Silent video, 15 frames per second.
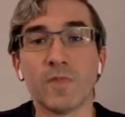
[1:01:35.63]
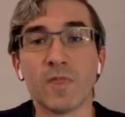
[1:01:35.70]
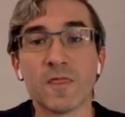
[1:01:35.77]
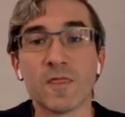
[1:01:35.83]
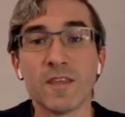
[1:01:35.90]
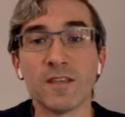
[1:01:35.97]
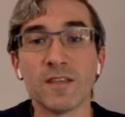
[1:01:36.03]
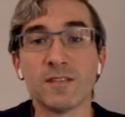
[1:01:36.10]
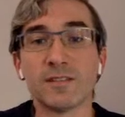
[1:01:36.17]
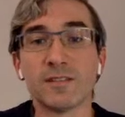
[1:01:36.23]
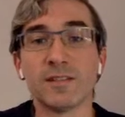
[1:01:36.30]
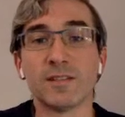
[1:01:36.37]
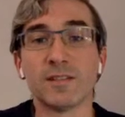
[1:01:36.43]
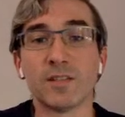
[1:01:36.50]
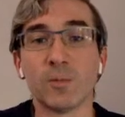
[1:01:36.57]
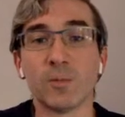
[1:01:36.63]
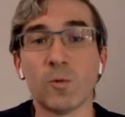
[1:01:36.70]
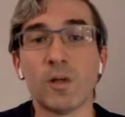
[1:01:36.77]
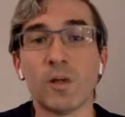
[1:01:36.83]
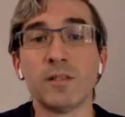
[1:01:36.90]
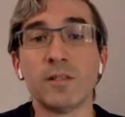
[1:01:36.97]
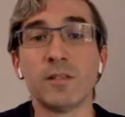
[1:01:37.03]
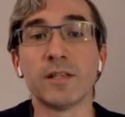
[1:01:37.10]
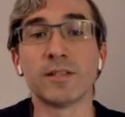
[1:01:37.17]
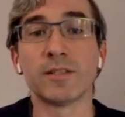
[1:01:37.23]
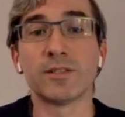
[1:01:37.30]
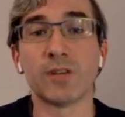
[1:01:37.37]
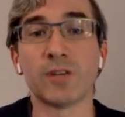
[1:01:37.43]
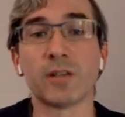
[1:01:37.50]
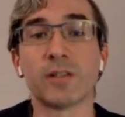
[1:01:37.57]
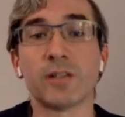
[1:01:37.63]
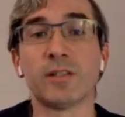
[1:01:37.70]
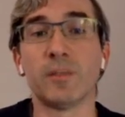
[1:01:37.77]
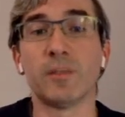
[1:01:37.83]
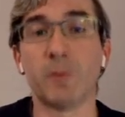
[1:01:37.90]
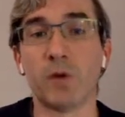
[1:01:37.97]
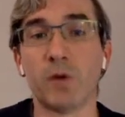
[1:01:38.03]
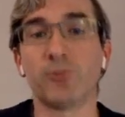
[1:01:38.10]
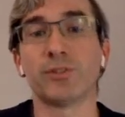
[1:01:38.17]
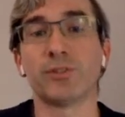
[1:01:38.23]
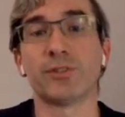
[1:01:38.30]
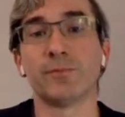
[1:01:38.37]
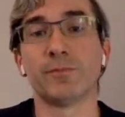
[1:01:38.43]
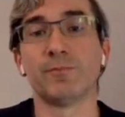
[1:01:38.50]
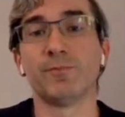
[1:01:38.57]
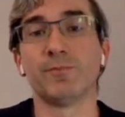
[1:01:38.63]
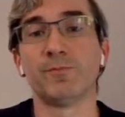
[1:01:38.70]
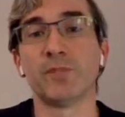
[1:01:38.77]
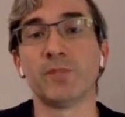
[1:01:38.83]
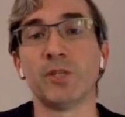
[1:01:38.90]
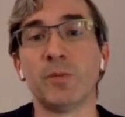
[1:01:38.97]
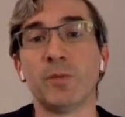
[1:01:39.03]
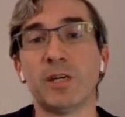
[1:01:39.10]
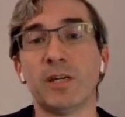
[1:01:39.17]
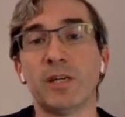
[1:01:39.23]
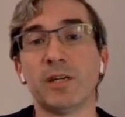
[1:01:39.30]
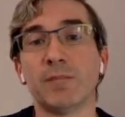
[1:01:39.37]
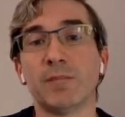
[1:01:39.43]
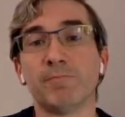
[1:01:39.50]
this is the one that sucked the most: humidity.